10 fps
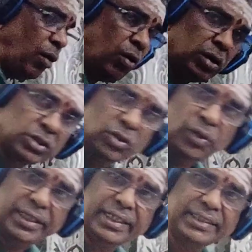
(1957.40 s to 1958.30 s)
also
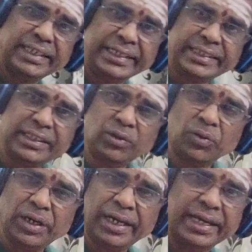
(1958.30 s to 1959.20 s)
it is 18
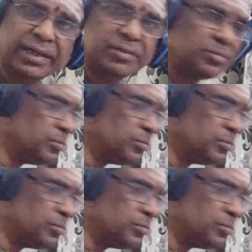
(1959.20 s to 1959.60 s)
only.